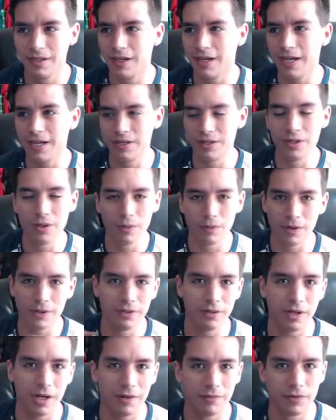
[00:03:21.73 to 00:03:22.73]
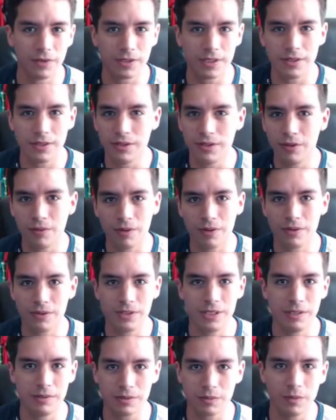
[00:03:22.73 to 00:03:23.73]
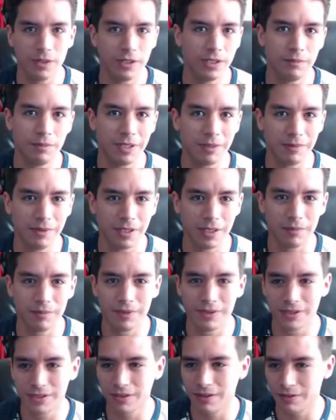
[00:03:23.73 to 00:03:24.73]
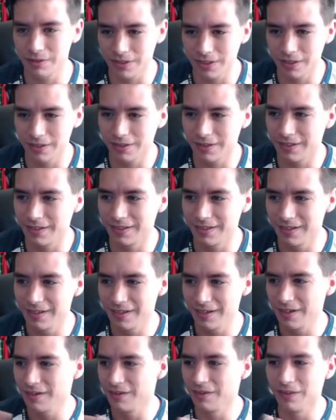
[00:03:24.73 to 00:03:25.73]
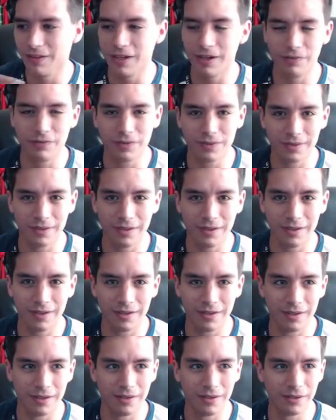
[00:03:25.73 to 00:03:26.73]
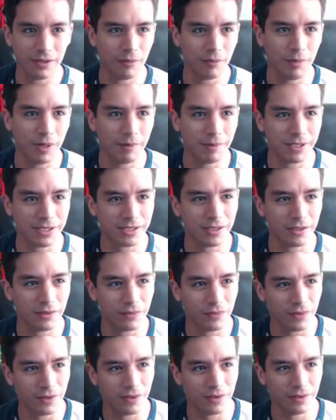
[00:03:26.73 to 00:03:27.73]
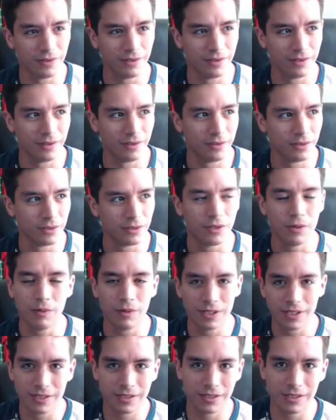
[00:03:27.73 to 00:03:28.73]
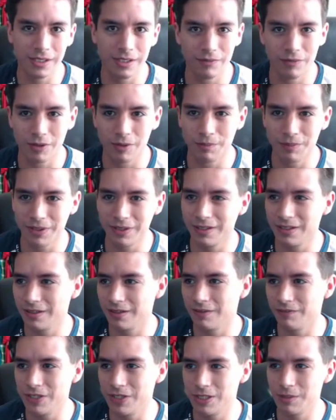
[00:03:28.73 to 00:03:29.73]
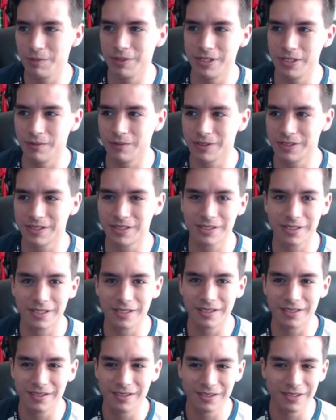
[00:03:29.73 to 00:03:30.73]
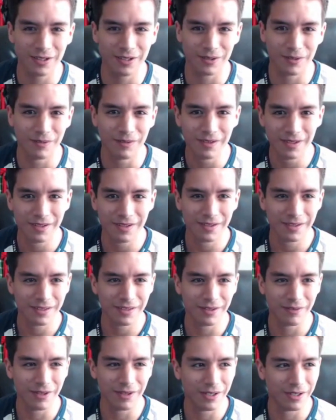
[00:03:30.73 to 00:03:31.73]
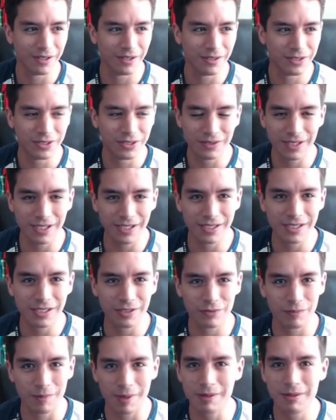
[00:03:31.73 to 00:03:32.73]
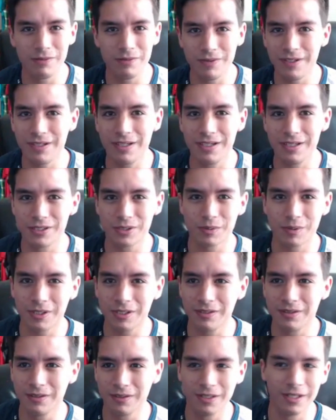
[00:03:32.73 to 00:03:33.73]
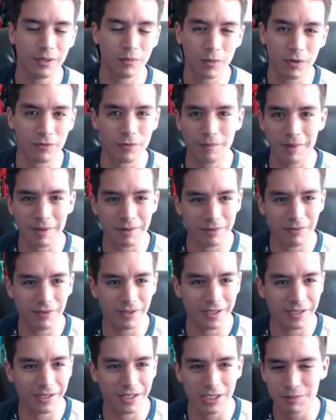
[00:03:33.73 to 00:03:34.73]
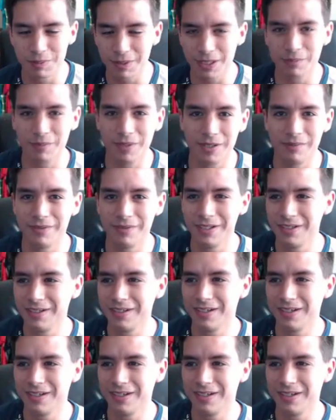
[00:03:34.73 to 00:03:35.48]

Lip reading: I had no other offers. I had no other teams wanting to pick me up, and so I was kind of left, by myself on going into Evo. But then VGBC was just yo, Chudat, he's from NDVA as well. We're from NDVA. Let's pick him up.